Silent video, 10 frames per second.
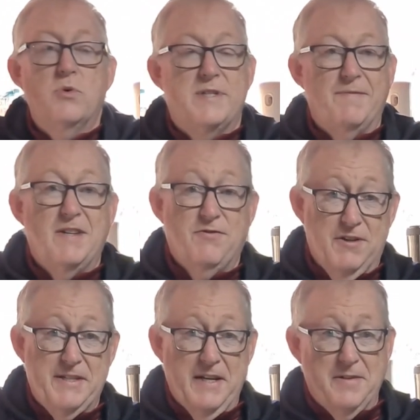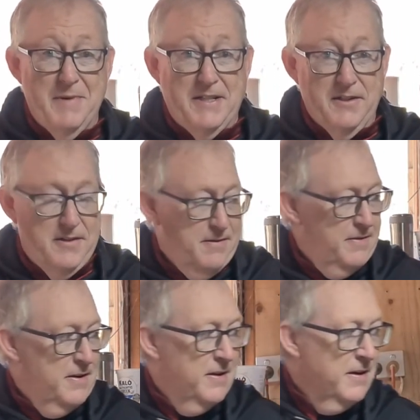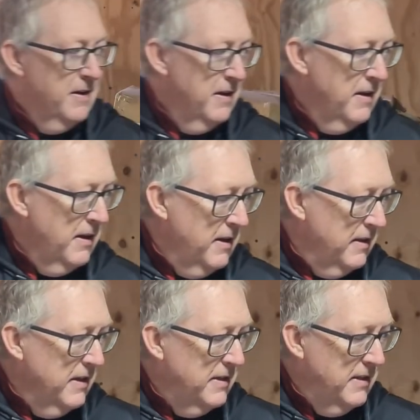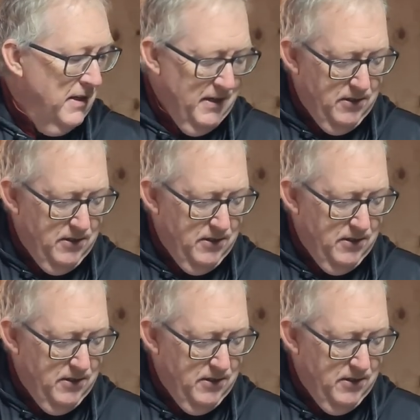Or 73 centimetres. This